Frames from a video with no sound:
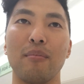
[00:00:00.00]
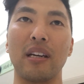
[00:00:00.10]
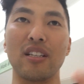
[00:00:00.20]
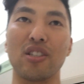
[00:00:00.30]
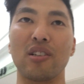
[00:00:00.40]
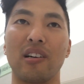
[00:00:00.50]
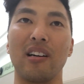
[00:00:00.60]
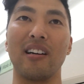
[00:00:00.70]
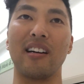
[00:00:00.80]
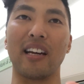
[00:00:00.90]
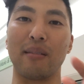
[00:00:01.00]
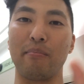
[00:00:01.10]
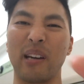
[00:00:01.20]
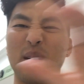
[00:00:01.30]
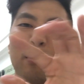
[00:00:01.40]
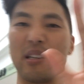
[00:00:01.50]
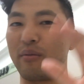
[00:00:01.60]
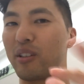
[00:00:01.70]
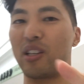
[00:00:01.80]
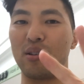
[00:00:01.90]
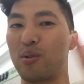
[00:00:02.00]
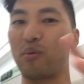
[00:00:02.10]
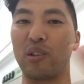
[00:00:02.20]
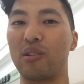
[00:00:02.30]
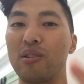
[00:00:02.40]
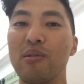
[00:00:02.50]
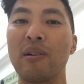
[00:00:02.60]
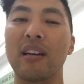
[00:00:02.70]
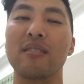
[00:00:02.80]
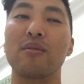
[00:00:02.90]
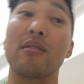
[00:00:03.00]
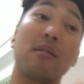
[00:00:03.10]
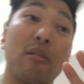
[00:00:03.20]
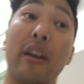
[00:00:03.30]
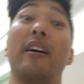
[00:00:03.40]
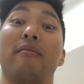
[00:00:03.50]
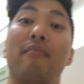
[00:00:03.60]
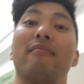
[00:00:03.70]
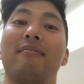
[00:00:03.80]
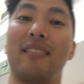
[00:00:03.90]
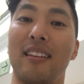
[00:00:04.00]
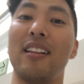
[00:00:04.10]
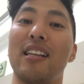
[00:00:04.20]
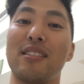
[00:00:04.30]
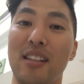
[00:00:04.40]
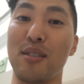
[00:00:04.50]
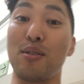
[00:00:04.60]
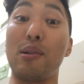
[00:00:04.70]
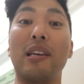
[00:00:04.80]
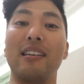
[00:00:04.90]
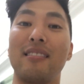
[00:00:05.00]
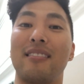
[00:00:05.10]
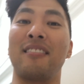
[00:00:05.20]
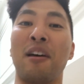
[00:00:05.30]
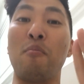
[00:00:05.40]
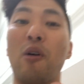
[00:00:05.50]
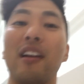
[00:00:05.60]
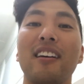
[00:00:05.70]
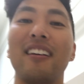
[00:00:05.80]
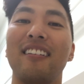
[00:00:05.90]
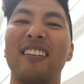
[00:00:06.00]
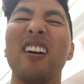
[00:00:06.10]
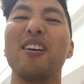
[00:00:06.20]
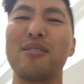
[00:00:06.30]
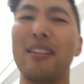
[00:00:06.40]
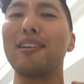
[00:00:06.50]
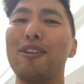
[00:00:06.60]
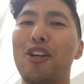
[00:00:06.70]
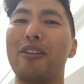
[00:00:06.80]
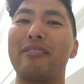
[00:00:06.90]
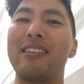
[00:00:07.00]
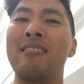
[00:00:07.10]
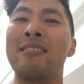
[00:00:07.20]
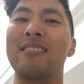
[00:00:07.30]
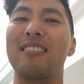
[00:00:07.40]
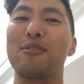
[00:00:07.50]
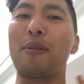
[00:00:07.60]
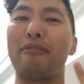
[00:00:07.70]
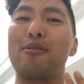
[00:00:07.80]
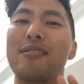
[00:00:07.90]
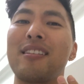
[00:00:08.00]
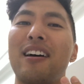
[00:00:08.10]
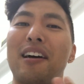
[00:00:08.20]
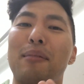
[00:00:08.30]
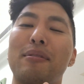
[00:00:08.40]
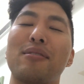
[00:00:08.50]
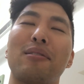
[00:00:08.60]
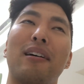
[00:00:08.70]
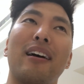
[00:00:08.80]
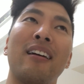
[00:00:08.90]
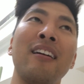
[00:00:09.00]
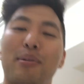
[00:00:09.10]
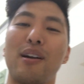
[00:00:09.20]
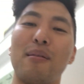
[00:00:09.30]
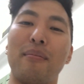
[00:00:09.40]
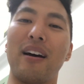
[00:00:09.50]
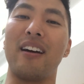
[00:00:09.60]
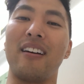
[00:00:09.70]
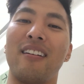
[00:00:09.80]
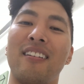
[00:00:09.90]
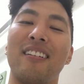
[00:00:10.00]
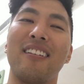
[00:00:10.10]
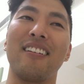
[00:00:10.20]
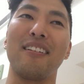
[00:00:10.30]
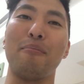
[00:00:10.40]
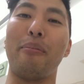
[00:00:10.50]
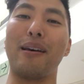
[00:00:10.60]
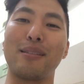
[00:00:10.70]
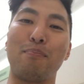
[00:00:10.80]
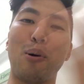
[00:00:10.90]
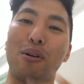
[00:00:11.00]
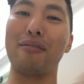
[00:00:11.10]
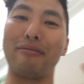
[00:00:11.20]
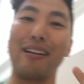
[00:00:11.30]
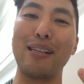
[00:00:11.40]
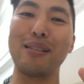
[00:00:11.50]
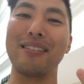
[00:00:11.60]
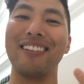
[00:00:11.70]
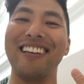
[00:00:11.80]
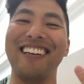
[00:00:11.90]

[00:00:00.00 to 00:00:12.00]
making sure I can pick up enough cues of what they're doing. And so I said, okay, let's do this. I'm ready. I was a little nervous. It was my first time. And so I put on my best poker face.